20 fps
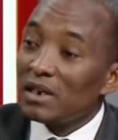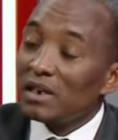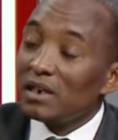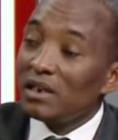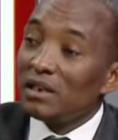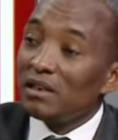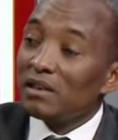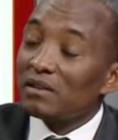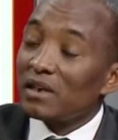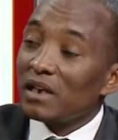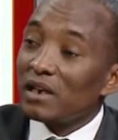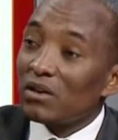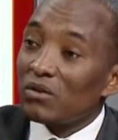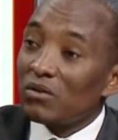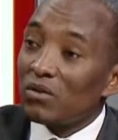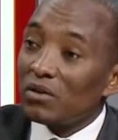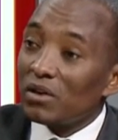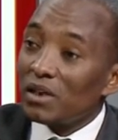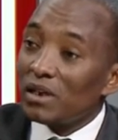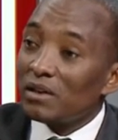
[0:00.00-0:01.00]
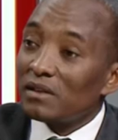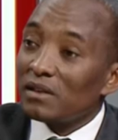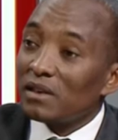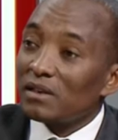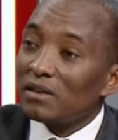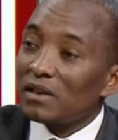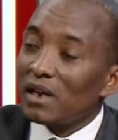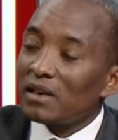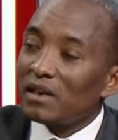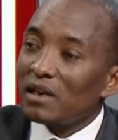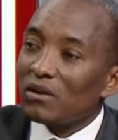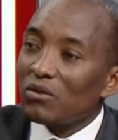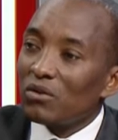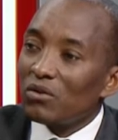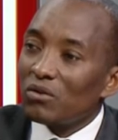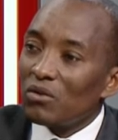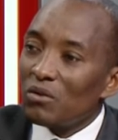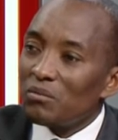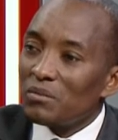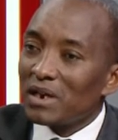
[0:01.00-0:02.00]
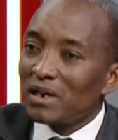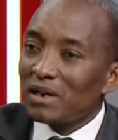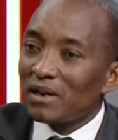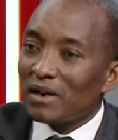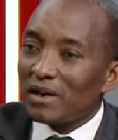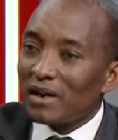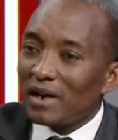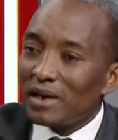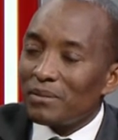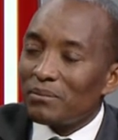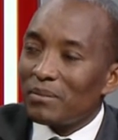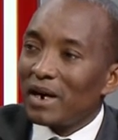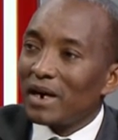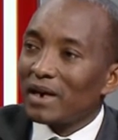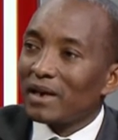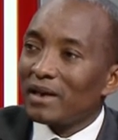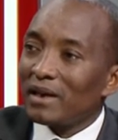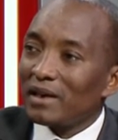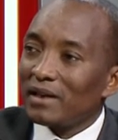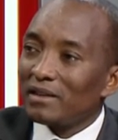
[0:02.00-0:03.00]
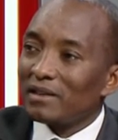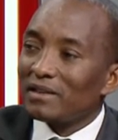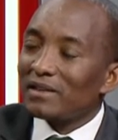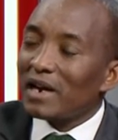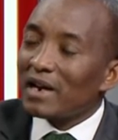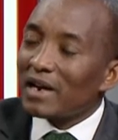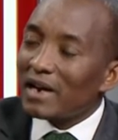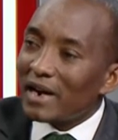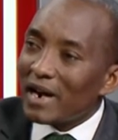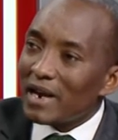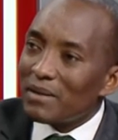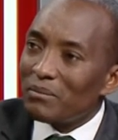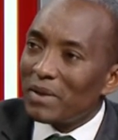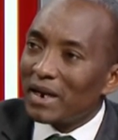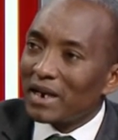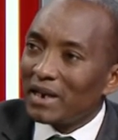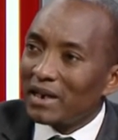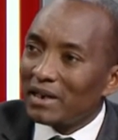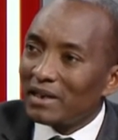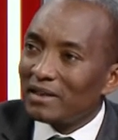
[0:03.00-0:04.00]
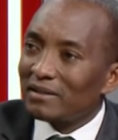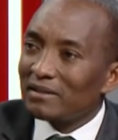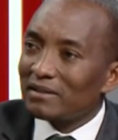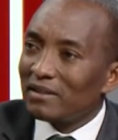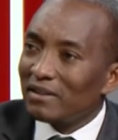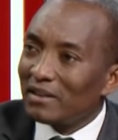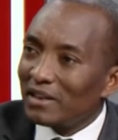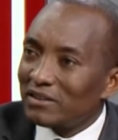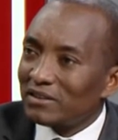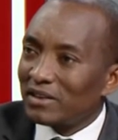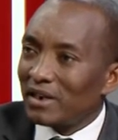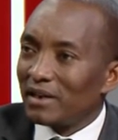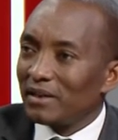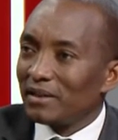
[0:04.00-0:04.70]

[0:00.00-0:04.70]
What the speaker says: It is an economic crime it's a crime against nature.